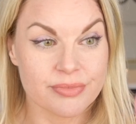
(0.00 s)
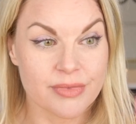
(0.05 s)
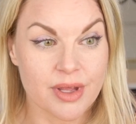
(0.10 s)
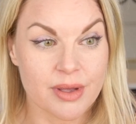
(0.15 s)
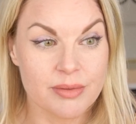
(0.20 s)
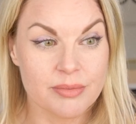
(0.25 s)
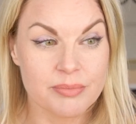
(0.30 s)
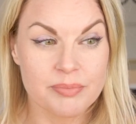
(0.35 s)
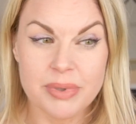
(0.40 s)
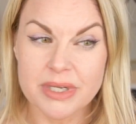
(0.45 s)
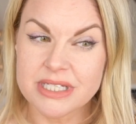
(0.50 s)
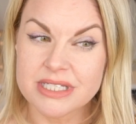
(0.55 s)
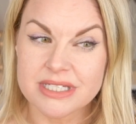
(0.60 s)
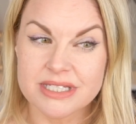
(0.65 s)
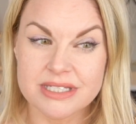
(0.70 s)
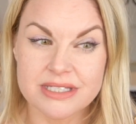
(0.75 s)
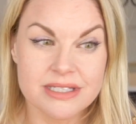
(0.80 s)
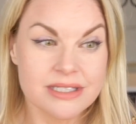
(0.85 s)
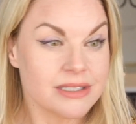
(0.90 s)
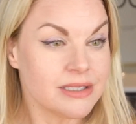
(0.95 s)
but
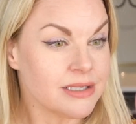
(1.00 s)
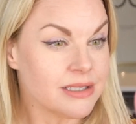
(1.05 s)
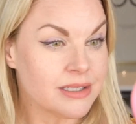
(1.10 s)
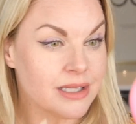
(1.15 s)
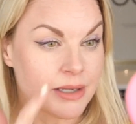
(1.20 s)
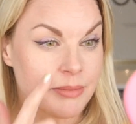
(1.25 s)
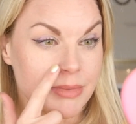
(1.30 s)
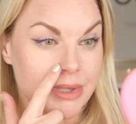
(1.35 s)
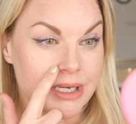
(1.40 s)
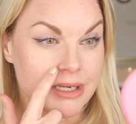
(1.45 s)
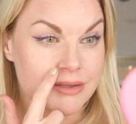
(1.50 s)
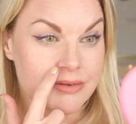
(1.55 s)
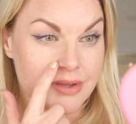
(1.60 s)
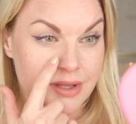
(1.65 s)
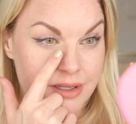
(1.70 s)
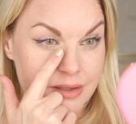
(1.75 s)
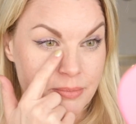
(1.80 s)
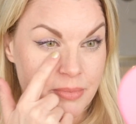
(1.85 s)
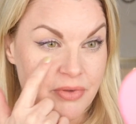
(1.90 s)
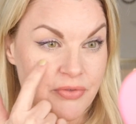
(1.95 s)
still, I mean, it
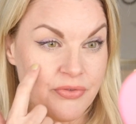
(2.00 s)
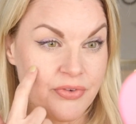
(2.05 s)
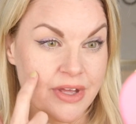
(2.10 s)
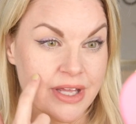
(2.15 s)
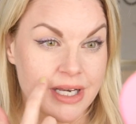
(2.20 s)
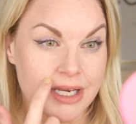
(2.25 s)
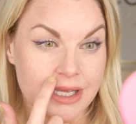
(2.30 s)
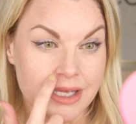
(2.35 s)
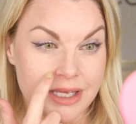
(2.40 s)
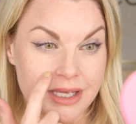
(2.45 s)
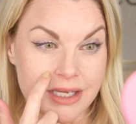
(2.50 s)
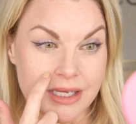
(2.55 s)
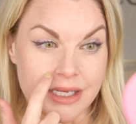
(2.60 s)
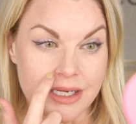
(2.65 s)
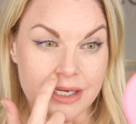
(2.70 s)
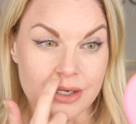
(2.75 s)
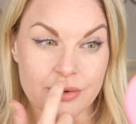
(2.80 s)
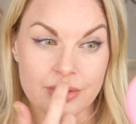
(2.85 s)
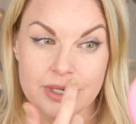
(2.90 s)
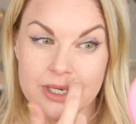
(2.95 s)
had been fading
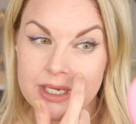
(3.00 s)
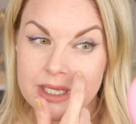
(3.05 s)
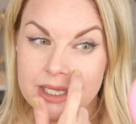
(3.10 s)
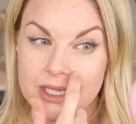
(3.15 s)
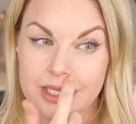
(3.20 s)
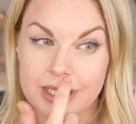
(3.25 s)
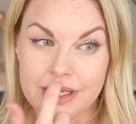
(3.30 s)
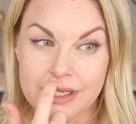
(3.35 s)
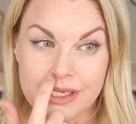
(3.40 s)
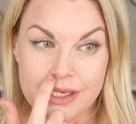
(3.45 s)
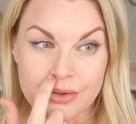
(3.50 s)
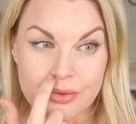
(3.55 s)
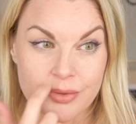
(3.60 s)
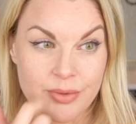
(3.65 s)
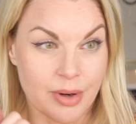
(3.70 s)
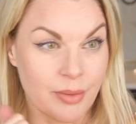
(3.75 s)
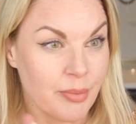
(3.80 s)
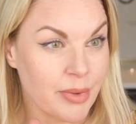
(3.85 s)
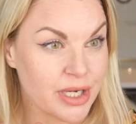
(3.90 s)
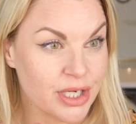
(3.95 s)
here and here
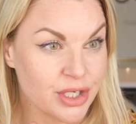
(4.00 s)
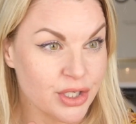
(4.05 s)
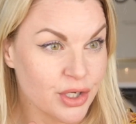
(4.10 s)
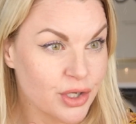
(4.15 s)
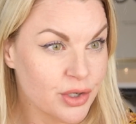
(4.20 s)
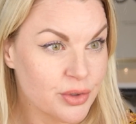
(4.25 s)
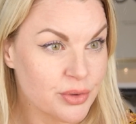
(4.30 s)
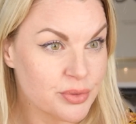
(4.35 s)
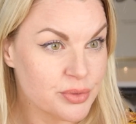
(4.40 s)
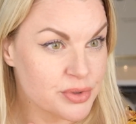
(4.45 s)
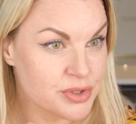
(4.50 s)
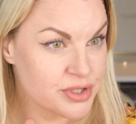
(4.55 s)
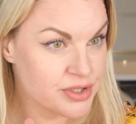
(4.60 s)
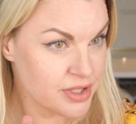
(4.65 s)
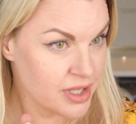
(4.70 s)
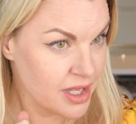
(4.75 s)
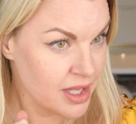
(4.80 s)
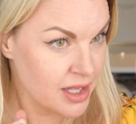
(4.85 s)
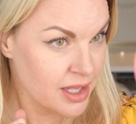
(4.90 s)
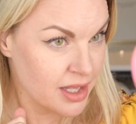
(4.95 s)
around my nose,
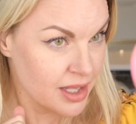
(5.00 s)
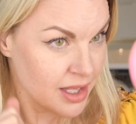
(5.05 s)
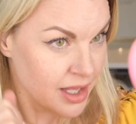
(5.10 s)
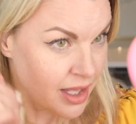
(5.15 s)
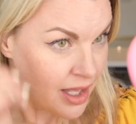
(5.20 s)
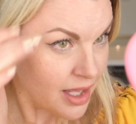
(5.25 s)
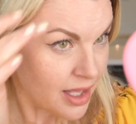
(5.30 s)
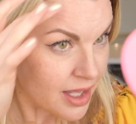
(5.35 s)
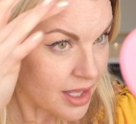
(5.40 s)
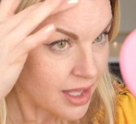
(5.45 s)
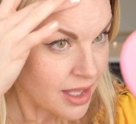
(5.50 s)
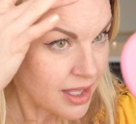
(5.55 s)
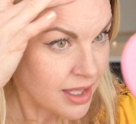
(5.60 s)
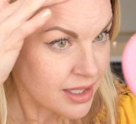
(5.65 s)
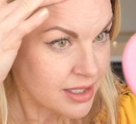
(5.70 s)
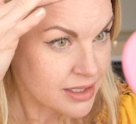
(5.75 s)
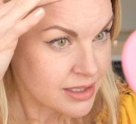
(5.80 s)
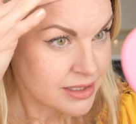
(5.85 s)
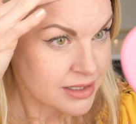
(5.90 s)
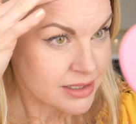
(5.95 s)

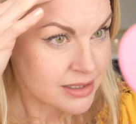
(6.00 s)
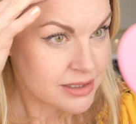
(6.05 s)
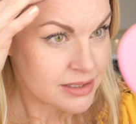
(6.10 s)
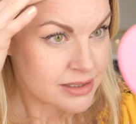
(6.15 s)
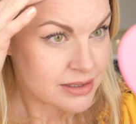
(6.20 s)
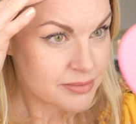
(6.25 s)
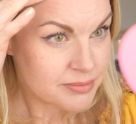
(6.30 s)
and